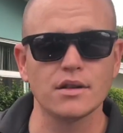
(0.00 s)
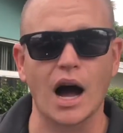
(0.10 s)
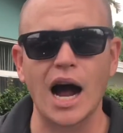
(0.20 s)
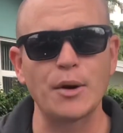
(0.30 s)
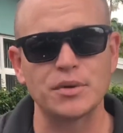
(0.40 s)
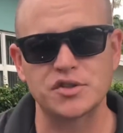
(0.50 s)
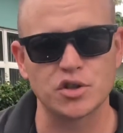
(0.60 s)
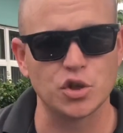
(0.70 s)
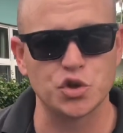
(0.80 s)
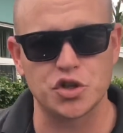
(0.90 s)
Hybrid
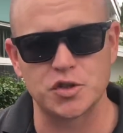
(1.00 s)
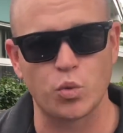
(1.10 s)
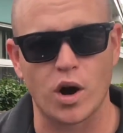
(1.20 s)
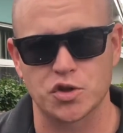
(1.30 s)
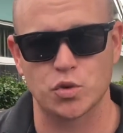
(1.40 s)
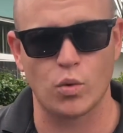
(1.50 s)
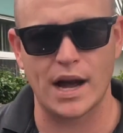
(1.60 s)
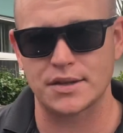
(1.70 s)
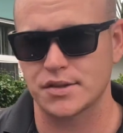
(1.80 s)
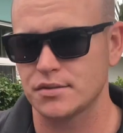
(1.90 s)
Solutions wash and
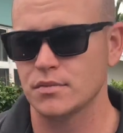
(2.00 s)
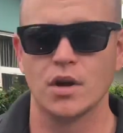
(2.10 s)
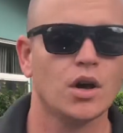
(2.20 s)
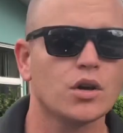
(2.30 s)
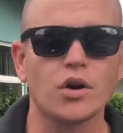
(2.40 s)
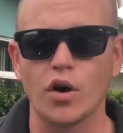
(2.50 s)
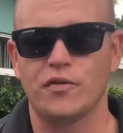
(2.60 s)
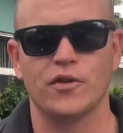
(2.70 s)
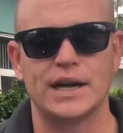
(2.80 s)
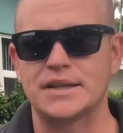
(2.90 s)
wax, go
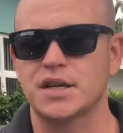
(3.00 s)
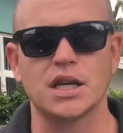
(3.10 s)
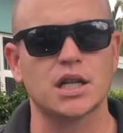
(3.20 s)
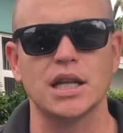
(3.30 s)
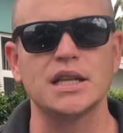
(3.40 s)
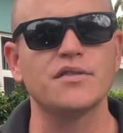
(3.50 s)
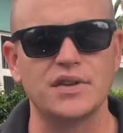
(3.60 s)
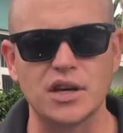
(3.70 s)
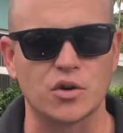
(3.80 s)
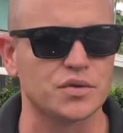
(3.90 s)
for it. It's going to clean the
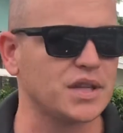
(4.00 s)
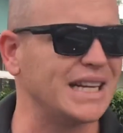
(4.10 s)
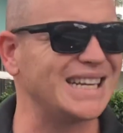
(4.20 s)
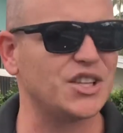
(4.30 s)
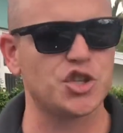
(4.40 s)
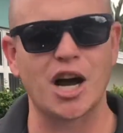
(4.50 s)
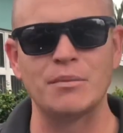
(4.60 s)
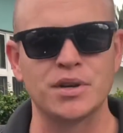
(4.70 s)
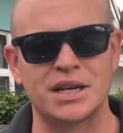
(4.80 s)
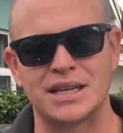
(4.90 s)
vehicle. It's going to get the
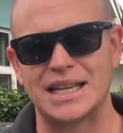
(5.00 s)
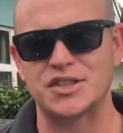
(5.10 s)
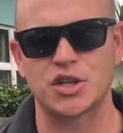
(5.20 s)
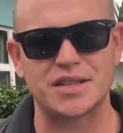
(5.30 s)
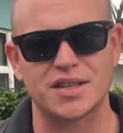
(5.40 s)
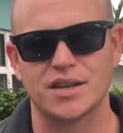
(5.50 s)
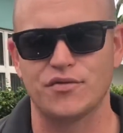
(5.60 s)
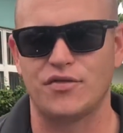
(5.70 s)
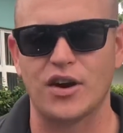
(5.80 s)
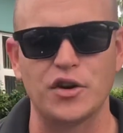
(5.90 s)
job done. Is it
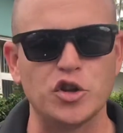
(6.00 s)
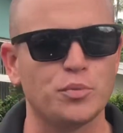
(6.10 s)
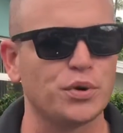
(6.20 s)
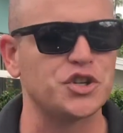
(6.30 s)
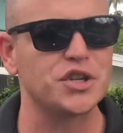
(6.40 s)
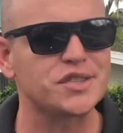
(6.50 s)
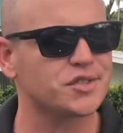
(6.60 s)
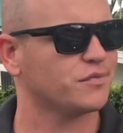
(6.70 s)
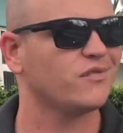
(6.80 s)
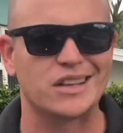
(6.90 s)
very
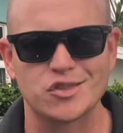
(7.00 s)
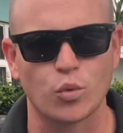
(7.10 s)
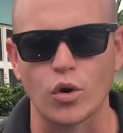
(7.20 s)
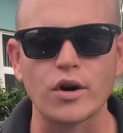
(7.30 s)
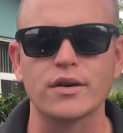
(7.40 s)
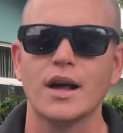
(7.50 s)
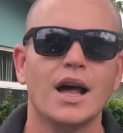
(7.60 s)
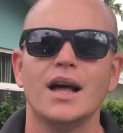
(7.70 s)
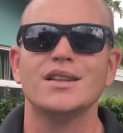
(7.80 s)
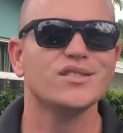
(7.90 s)
lubricious? That's the word.
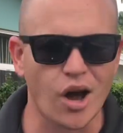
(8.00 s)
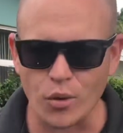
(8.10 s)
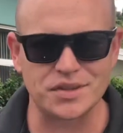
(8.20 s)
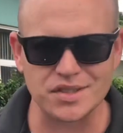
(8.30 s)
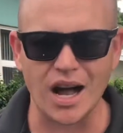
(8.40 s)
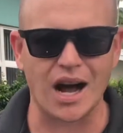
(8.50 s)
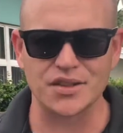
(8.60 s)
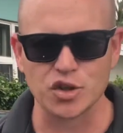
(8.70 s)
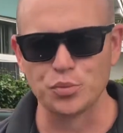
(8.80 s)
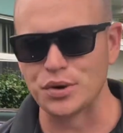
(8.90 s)
No, it's not.
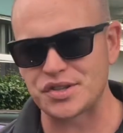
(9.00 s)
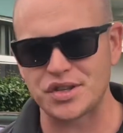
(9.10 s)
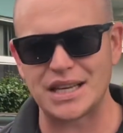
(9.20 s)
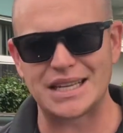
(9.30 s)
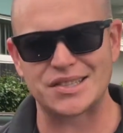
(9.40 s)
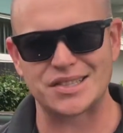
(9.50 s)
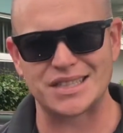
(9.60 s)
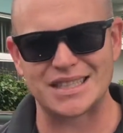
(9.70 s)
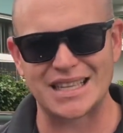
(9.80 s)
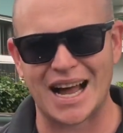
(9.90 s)
The lubricity is
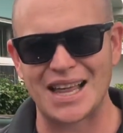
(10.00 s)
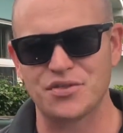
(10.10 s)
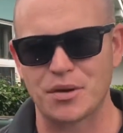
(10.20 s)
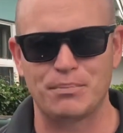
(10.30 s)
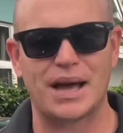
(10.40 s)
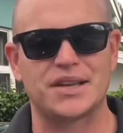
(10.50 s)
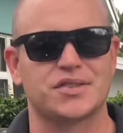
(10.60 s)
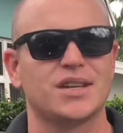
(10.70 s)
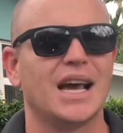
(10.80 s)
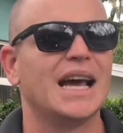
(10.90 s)
not the
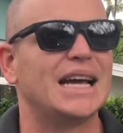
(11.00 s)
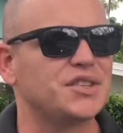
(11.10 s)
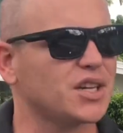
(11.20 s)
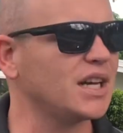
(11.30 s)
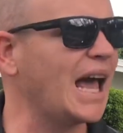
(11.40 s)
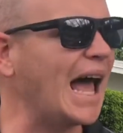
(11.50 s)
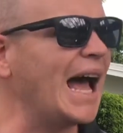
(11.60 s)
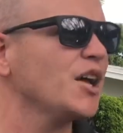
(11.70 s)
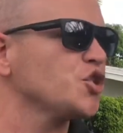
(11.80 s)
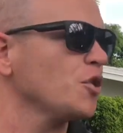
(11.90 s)
best. Is it going to
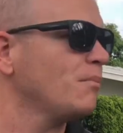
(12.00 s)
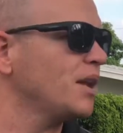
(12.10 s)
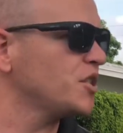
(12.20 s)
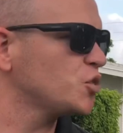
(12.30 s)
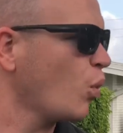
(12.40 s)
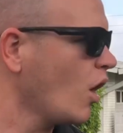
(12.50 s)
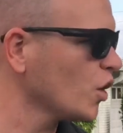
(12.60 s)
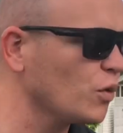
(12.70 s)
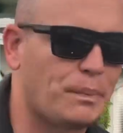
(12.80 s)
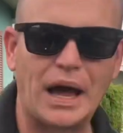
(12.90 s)
add tremendous water
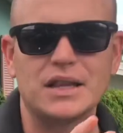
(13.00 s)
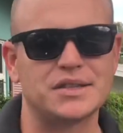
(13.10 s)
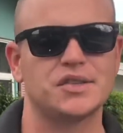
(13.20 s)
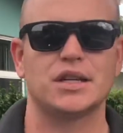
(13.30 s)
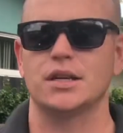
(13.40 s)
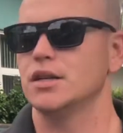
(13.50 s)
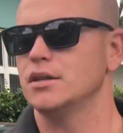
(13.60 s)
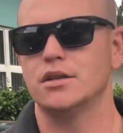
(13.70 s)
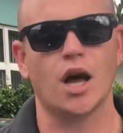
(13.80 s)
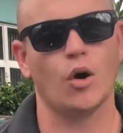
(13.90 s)
repellency?
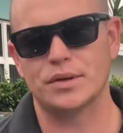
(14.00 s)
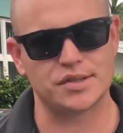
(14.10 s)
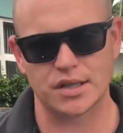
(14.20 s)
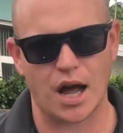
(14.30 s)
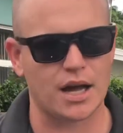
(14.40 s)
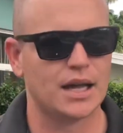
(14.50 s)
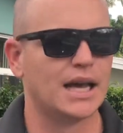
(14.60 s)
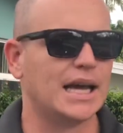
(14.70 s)
No, it's not.